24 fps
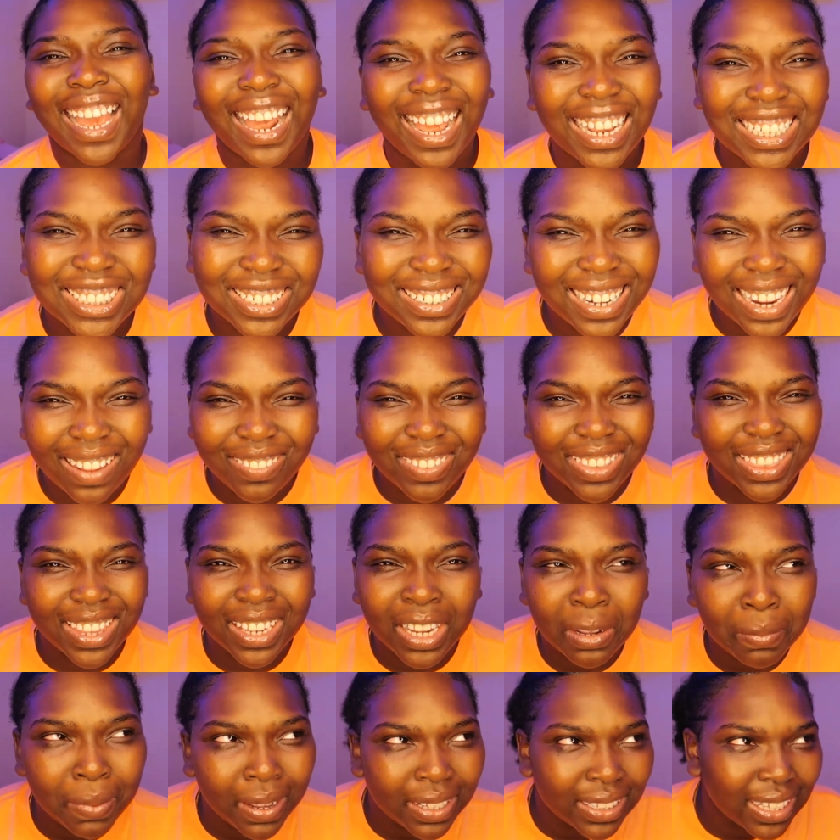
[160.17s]
I shouldn't have to
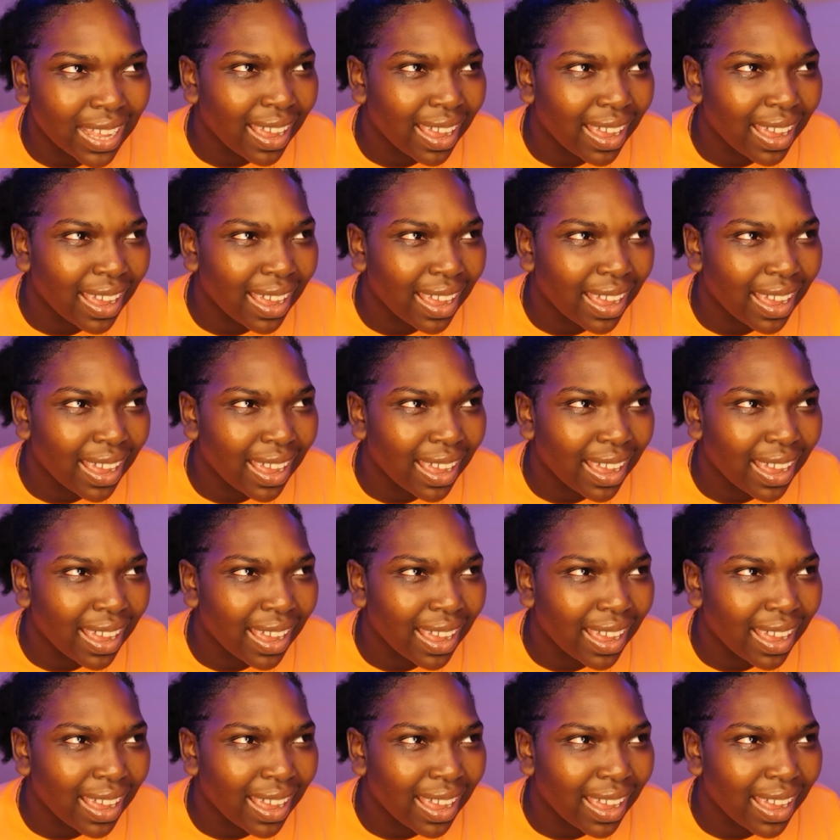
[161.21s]
think about